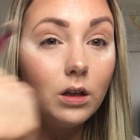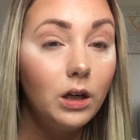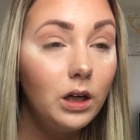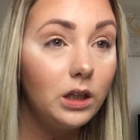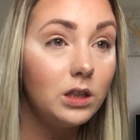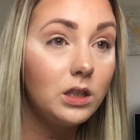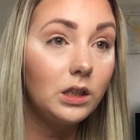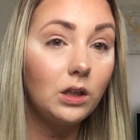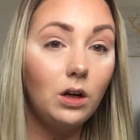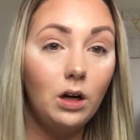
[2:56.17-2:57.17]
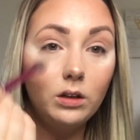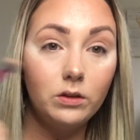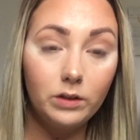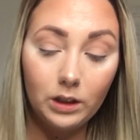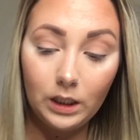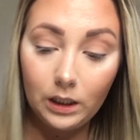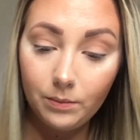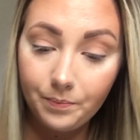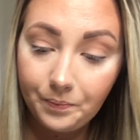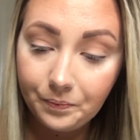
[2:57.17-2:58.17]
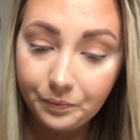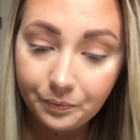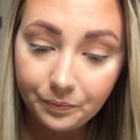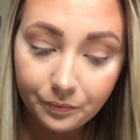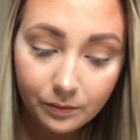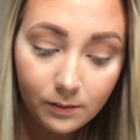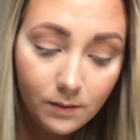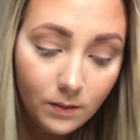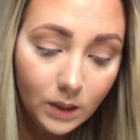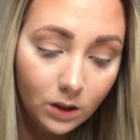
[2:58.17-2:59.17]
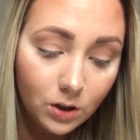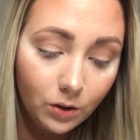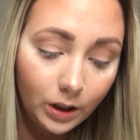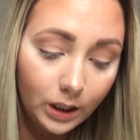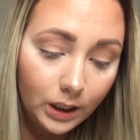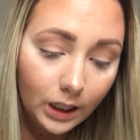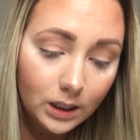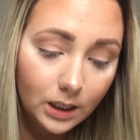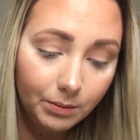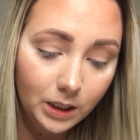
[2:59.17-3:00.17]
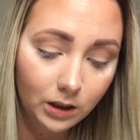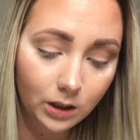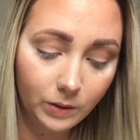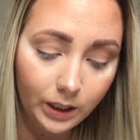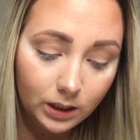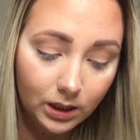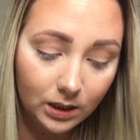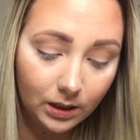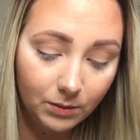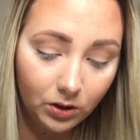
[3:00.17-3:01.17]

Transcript: And I just did it all over the lid. So then next I'm going to go in, since I'm